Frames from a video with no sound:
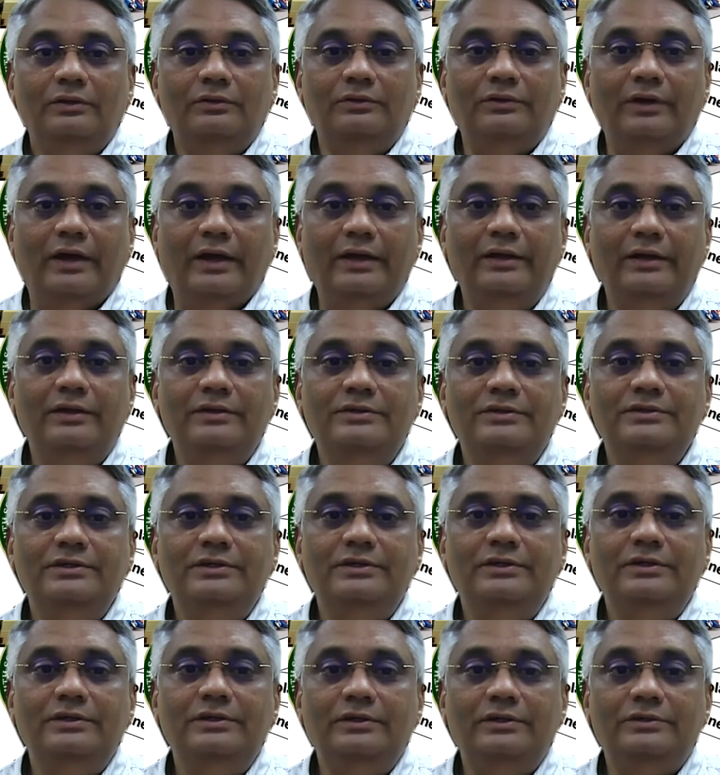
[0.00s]
The
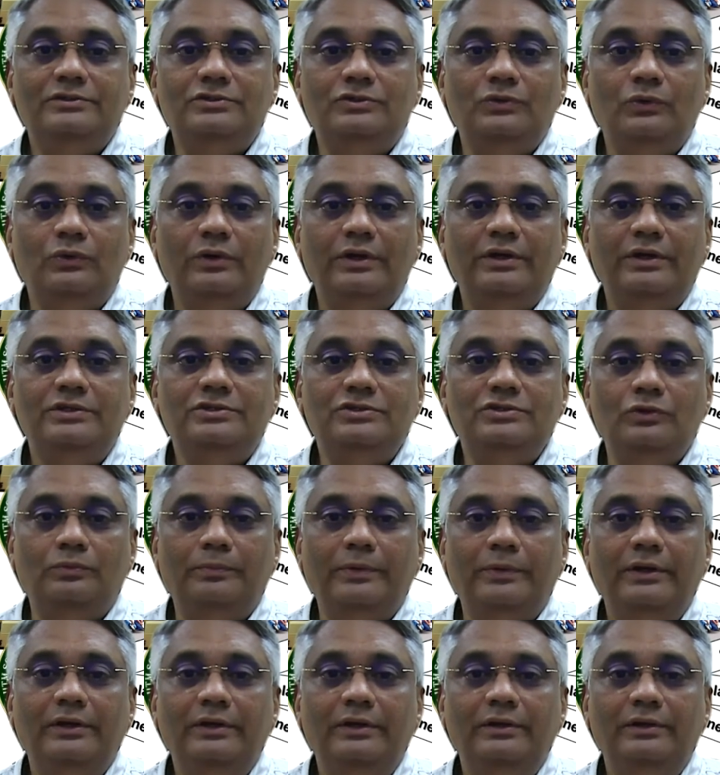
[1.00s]
energy storage
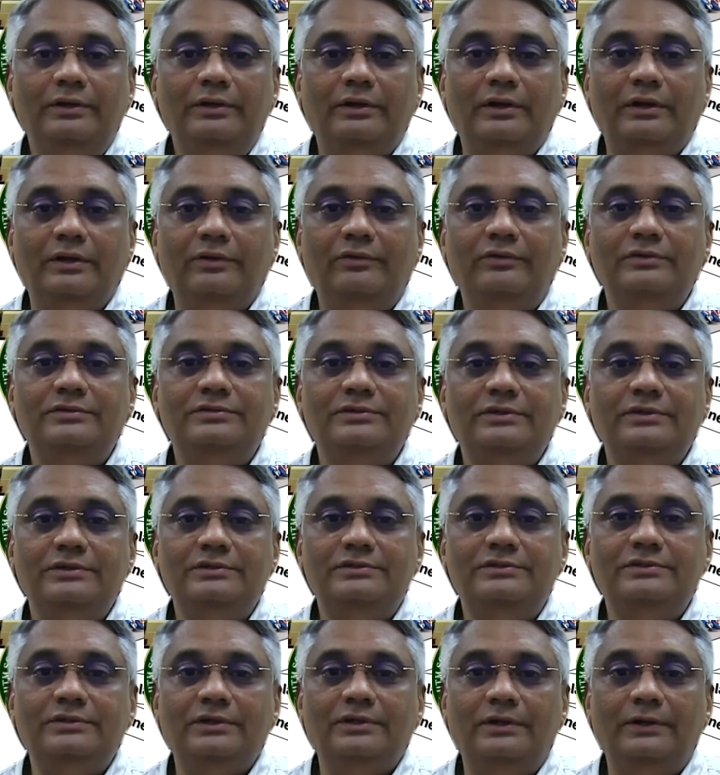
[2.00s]
domain
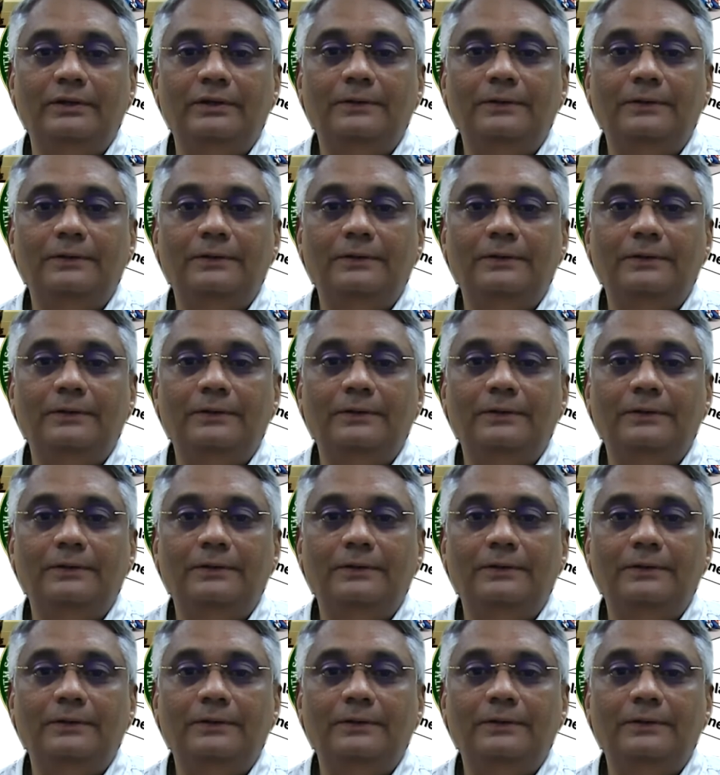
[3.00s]
addresses